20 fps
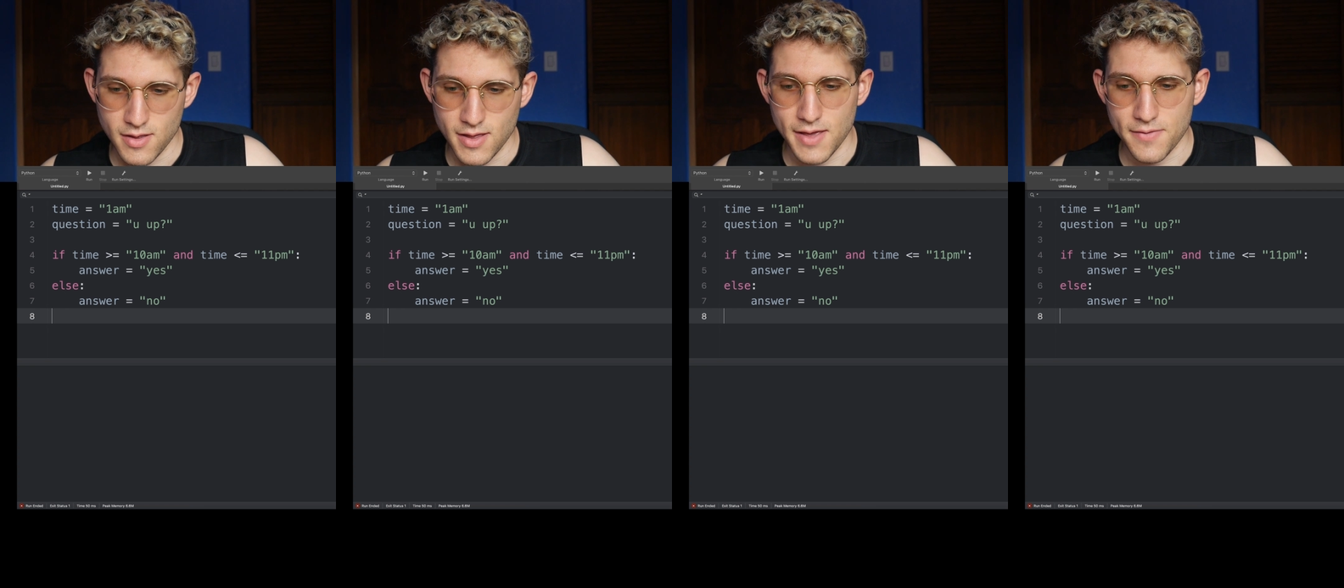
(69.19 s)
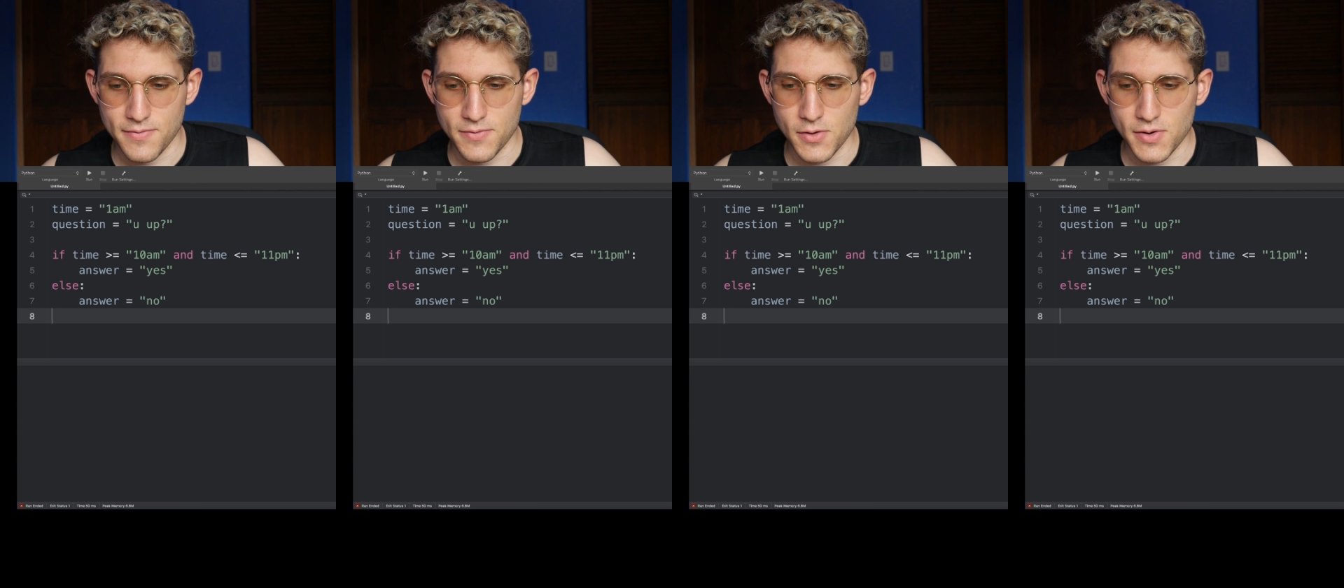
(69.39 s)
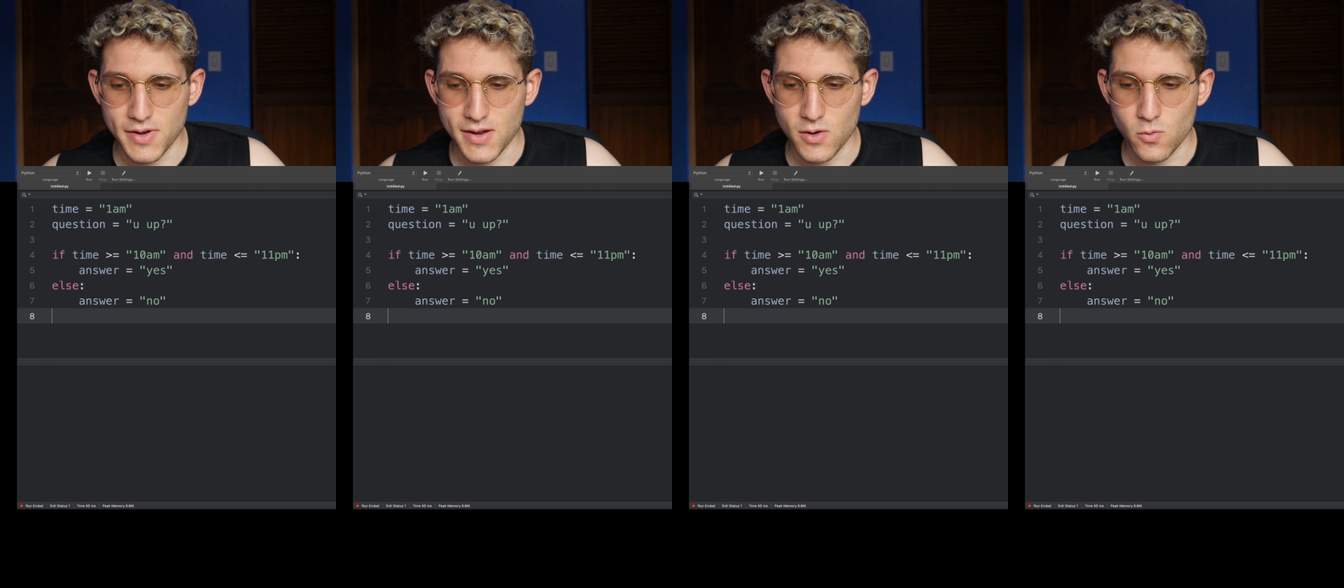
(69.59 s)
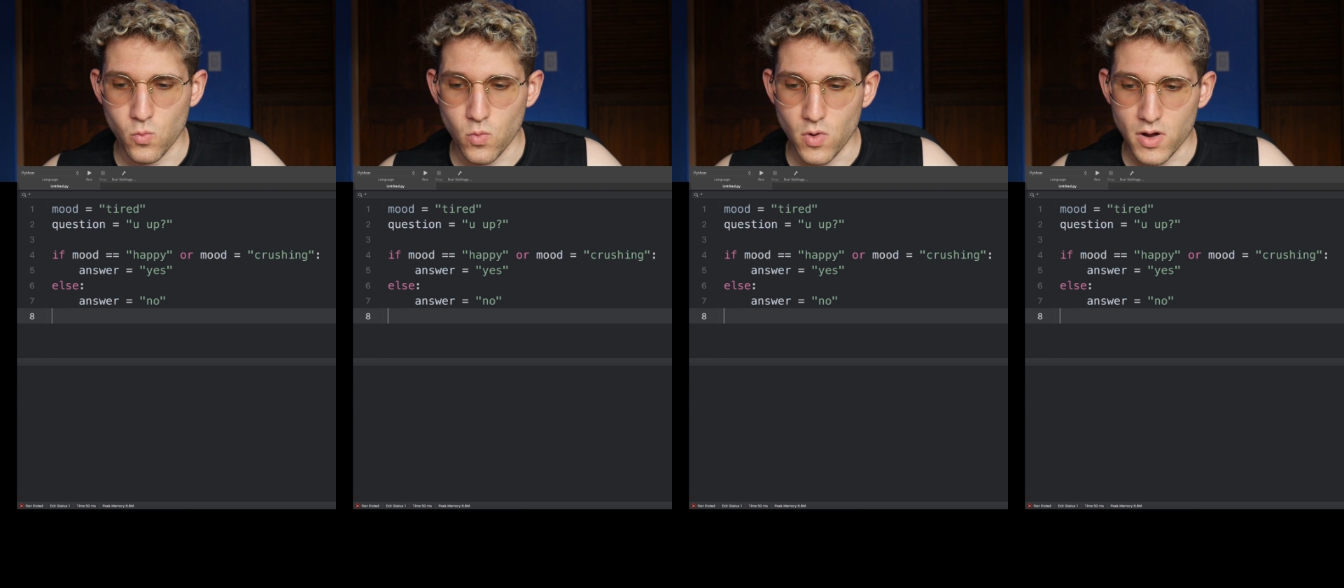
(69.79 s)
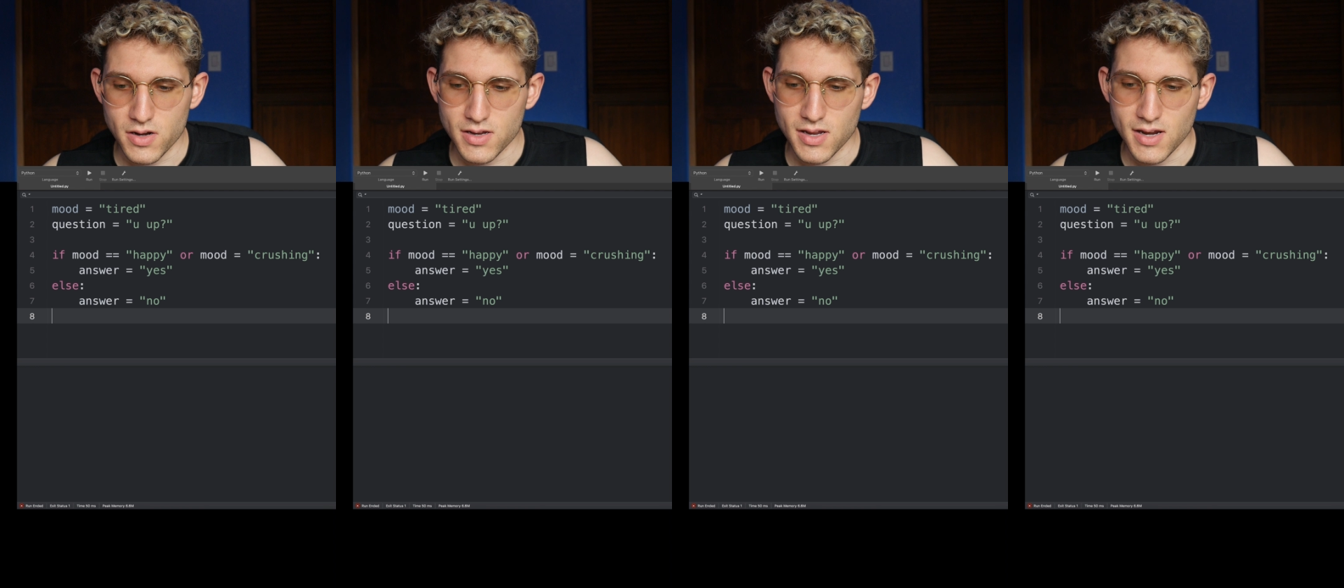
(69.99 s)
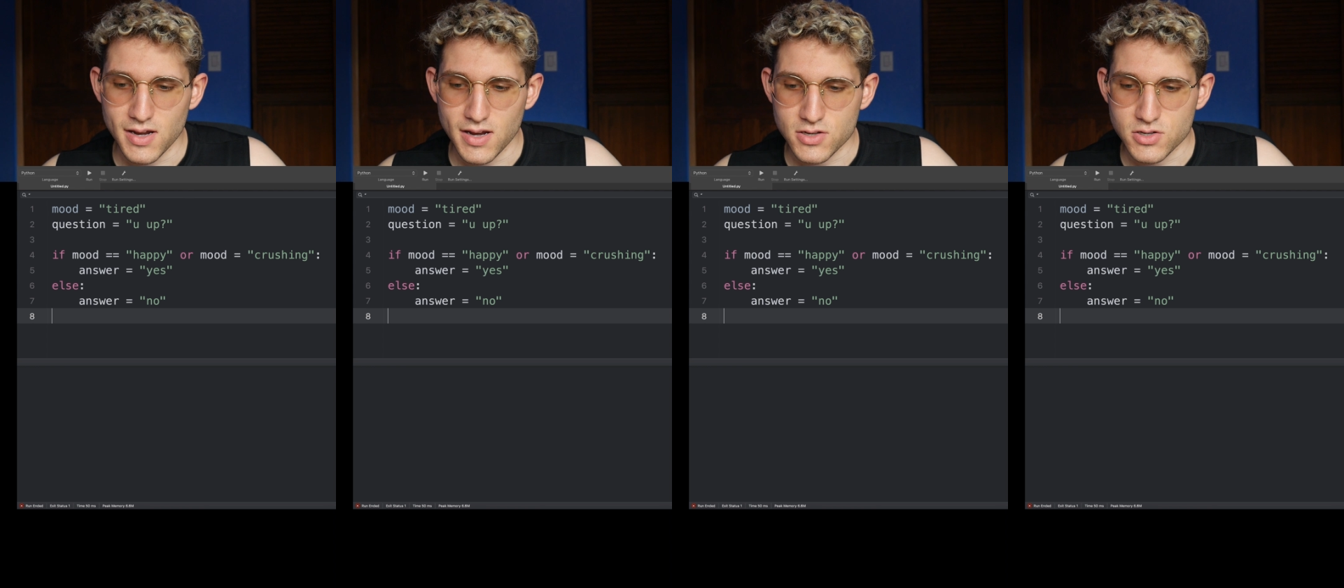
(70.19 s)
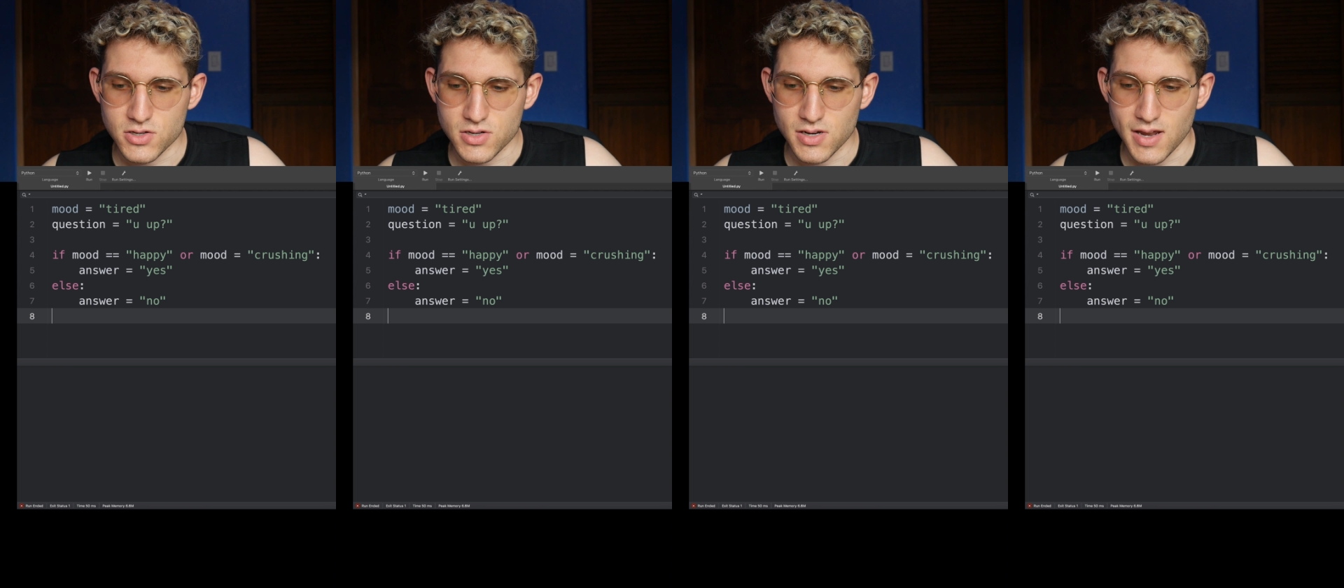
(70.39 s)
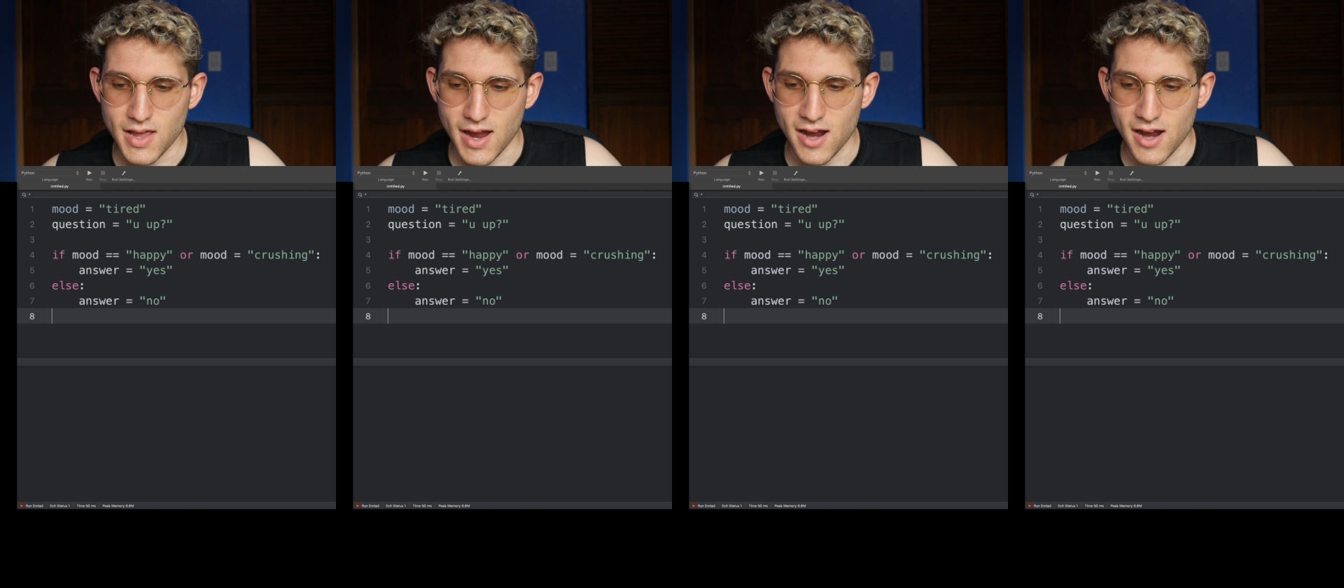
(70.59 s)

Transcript: If you need one condition